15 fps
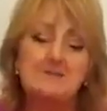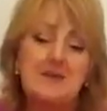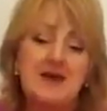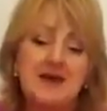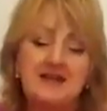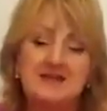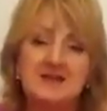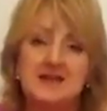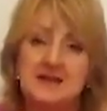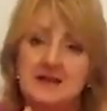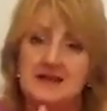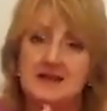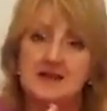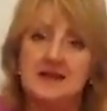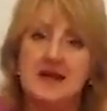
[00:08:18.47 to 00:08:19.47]
and he
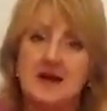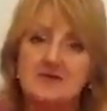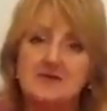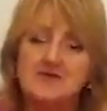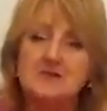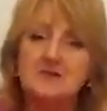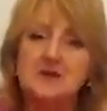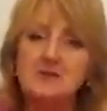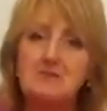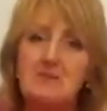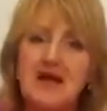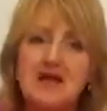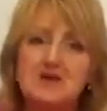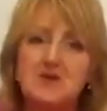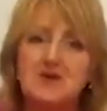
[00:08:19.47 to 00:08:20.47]
made a
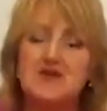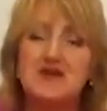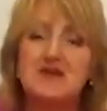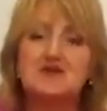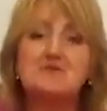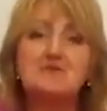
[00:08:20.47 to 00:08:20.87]
comfortable bed